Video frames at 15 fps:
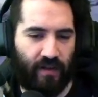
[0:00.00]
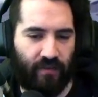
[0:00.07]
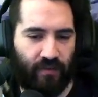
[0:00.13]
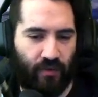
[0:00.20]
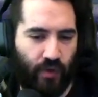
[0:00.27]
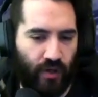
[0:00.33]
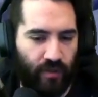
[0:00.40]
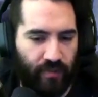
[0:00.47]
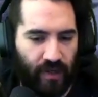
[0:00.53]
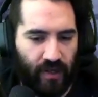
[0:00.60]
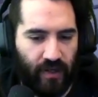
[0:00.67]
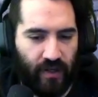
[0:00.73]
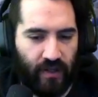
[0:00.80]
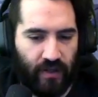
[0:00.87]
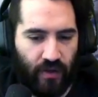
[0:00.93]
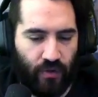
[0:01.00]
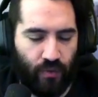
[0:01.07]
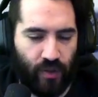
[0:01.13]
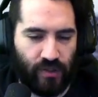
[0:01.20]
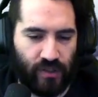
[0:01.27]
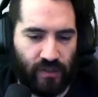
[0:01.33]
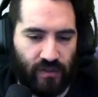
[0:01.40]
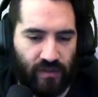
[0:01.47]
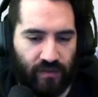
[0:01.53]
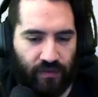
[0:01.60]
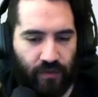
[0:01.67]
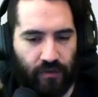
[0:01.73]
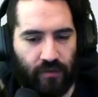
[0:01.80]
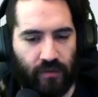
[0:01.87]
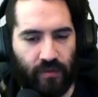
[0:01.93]
cleared up any questions if
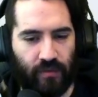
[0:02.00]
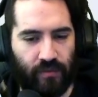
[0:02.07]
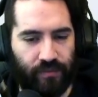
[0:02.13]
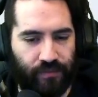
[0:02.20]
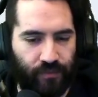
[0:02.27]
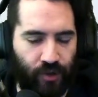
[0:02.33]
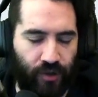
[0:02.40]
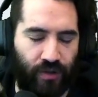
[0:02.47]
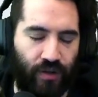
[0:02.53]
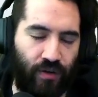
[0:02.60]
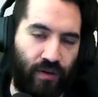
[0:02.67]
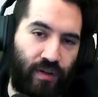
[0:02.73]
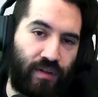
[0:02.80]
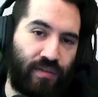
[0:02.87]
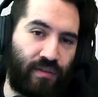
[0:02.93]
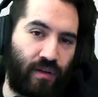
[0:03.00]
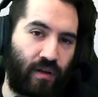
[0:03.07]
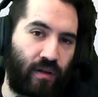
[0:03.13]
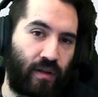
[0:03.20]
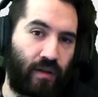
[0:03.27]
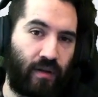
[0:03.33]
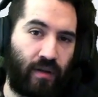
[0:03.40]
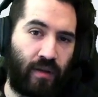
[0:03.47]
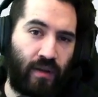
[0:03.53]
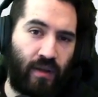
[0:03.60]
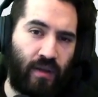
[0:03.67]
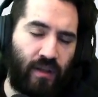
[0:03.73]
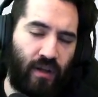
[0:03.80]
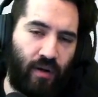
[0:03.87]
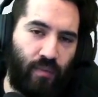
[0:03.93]
you were curious on, you
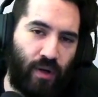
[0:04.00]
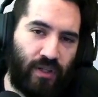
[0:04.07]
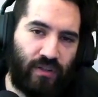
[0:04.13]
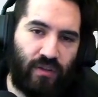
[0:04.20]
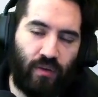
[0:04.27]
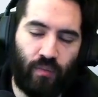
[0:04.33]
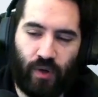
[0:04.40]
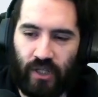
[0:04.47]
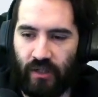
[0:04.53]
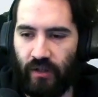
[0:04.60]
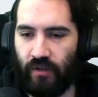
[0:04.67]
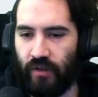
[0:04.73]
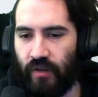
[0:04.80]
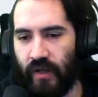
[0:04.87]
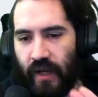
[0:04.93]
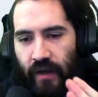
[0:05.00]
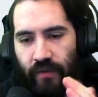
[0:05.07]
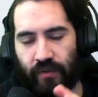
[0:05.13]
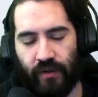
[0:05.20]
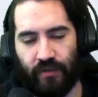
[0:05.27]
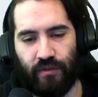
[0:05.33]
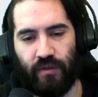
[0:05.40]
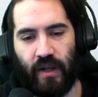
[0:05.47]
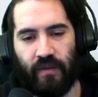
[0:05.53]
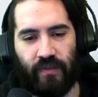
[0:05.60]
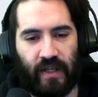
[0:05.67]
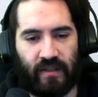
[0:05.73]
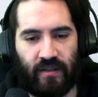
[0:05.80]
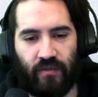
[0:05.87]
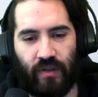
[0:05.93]
know, what do you do now? There's a lot of
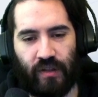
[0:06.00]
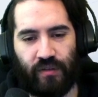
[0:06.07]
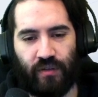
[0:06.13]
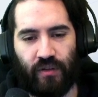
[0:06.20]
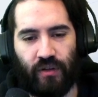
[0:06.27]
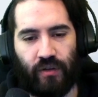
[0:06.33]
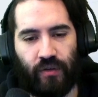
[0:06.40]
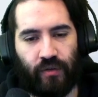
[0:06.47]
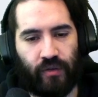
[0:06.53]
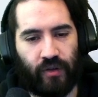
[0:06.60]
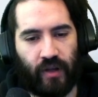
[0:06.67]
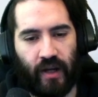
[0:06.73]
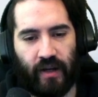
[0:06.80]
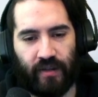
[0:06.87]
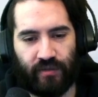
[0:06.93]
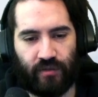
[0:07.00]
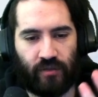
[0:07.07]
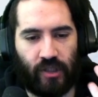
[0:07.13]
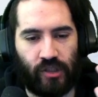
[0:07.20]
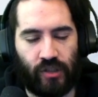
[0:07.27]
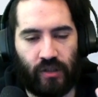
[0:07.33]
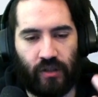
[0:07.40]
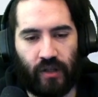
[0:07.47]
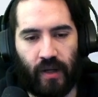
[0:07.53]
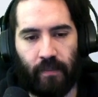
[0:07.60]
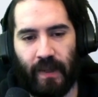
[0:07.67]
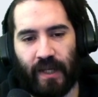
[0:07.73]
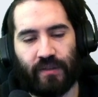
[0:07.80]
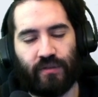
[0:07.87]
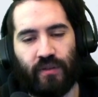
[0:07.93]
activities to do. You got escalation, you got
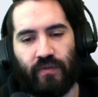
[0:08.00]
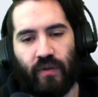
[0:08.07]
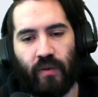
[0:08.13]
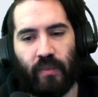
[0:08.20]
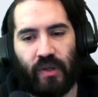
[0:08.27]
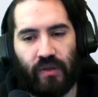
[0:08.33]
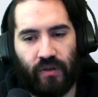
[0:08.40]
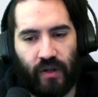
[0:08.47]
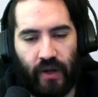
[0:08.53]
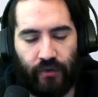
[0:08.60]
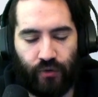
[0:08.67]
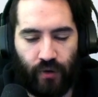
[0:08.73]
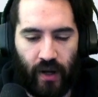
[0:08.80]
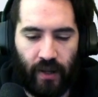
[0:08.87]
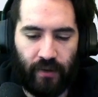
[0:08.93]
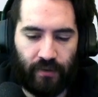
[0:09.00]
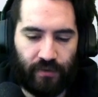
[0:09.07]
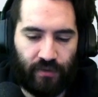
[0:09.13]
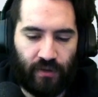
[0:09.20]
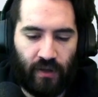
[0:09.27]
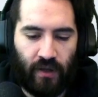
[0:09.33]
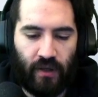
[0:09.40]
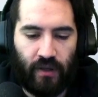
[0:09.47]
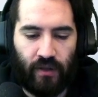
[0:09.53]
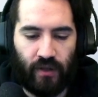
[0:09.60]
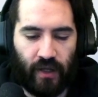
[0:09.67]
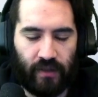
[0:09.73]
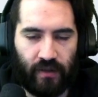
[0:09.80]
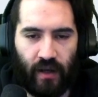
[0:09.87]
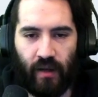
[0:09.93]
mastery farming, you got trials, you
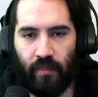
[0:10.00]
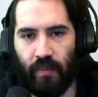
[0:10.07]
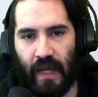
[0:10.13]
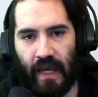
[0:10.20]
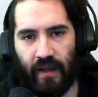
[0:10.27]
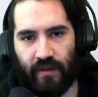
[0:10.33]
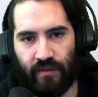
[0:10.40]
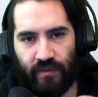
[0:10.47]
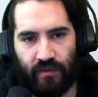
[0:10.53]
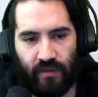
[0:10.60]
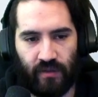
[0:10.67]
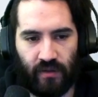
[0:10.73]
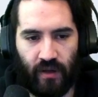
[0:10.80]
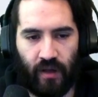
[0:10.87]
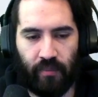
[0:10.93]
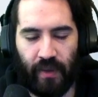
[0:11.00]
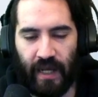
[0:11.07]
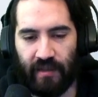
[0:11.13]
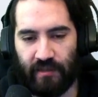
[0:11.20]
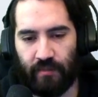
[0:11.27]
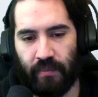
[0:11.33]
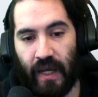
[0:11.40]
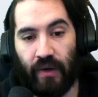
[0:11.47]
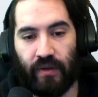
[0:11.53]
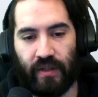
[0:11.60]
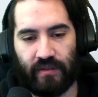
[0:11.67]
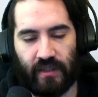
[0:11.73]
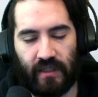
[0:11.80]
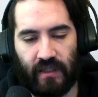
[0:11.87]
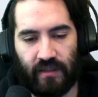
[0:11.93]
got the hunt pass and
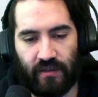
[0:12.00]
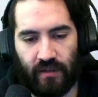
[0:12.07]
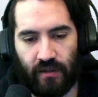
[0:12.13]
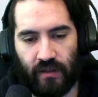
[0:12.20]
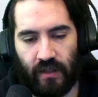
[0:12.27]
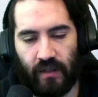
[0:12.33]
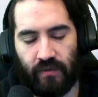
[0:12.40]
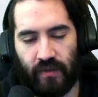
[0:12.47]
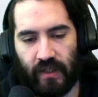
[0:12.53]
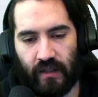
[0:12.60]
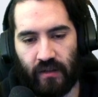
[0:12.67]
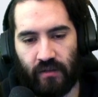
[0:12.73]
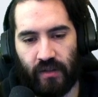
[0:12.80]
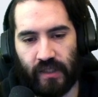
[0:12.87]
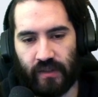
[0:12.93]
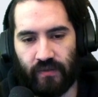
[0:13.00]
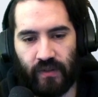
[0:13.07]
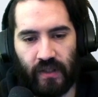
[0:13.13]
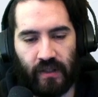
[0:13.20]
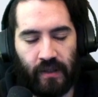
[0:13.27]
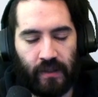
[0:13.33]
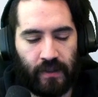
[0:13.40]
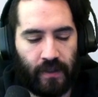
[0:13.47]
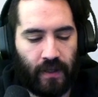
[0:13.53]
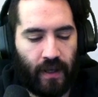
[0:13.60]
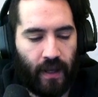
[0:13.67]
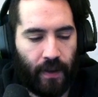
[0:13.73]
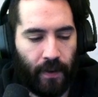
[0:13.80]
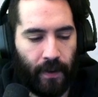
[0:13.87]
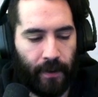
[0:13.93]
bounties, I guess, are kind of like a collective thing.
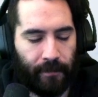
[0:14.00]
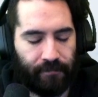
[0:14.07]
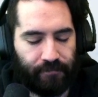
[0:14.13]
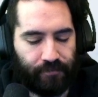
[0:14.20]
And